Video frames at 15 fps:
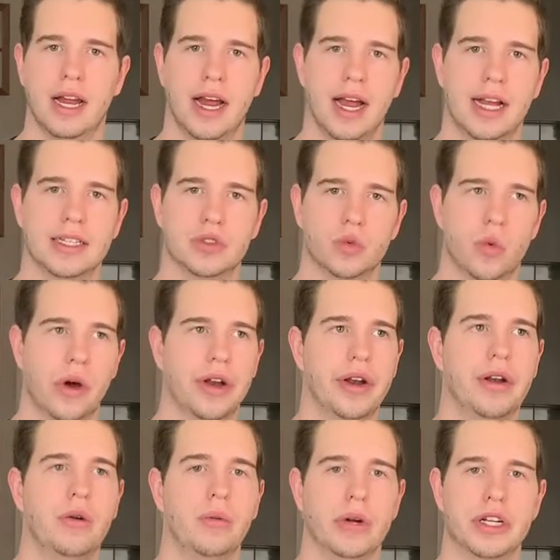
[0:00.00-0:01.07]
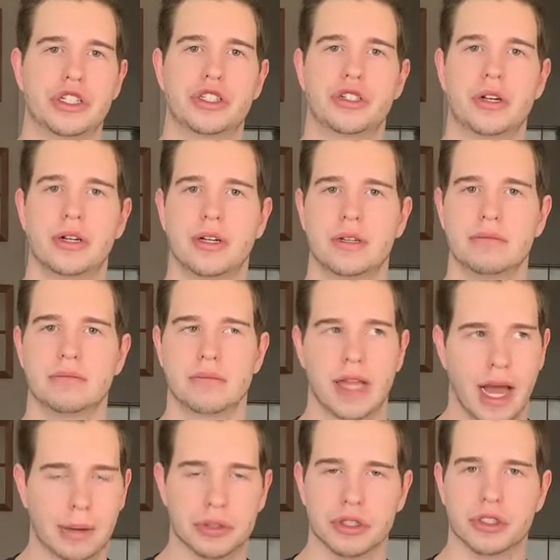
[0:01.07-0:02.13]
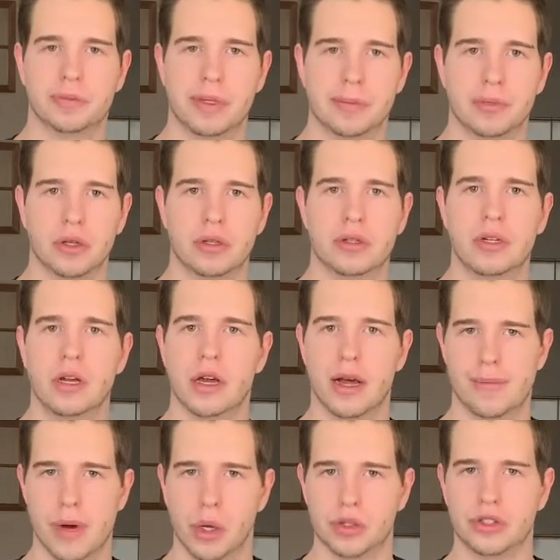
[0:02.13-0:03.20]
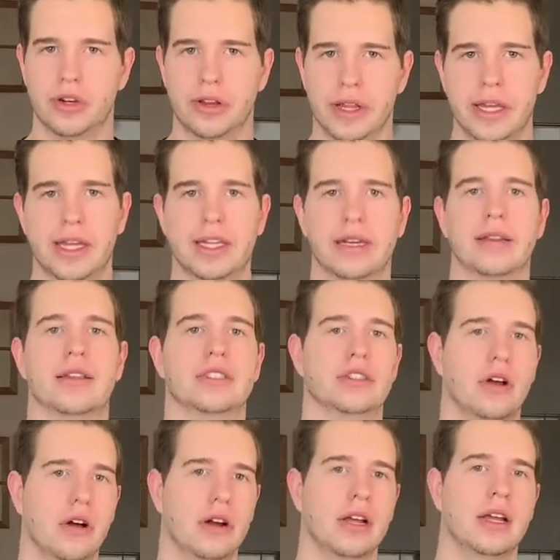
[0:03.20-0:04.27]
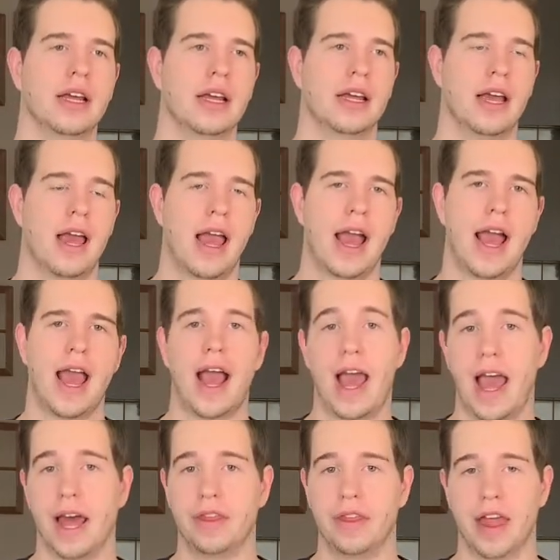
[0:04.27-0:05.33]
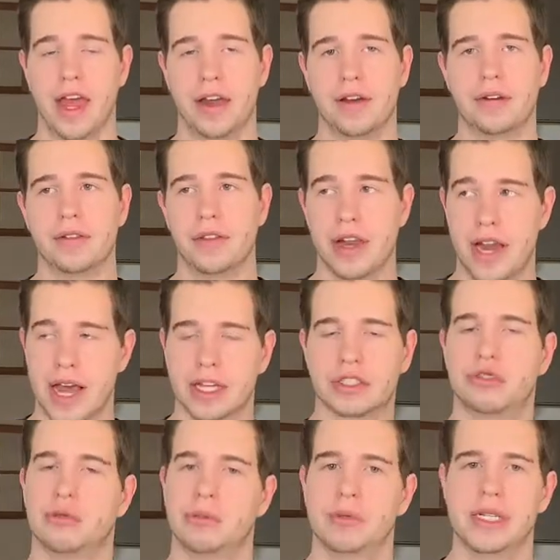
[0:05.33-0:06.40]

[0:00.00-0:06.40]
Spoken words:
as one which captures people emotionally into the song. And then the next would